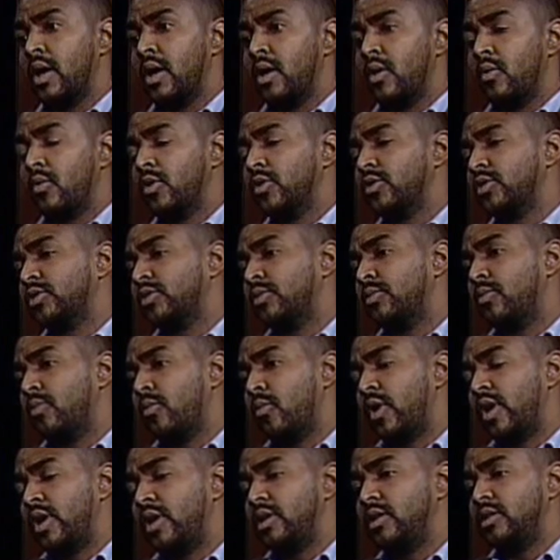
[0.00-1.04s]
What are some
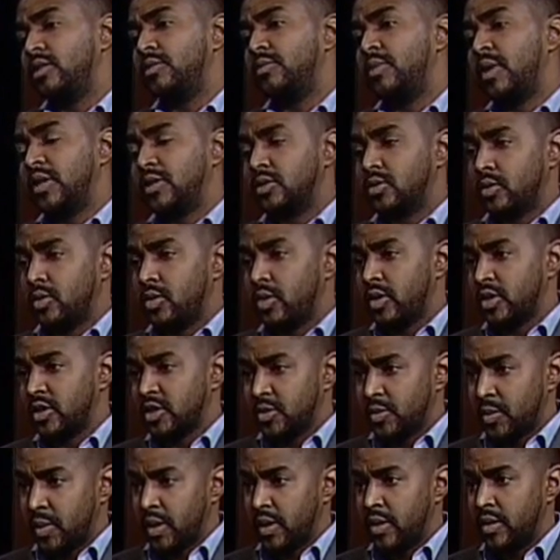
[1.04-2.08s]
ways, based on your
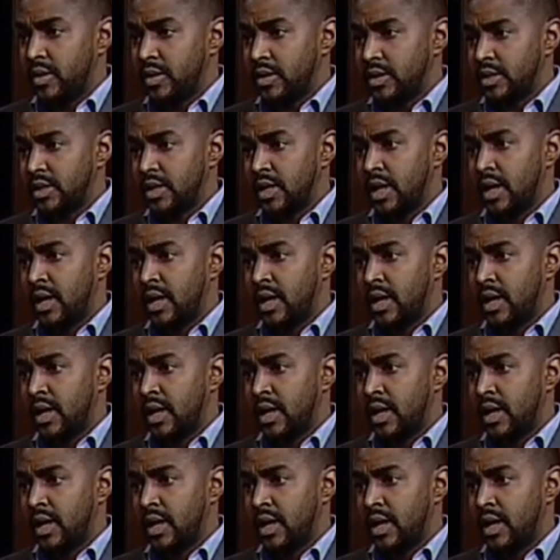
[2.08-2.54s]
experience